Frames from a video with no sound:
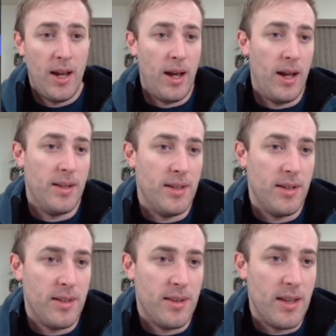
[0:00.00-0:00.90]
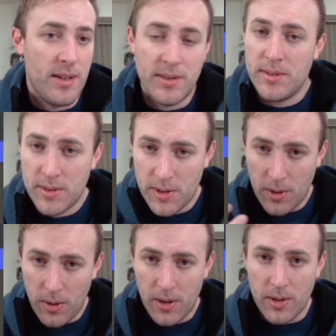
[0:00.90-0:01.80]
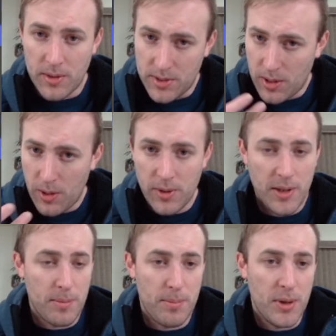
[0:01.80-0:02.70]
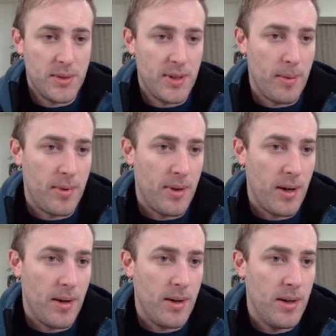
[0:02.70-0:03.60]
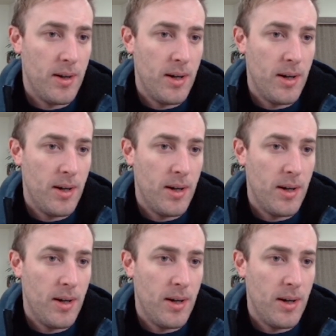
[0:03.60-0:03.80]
and then, are slowly built up their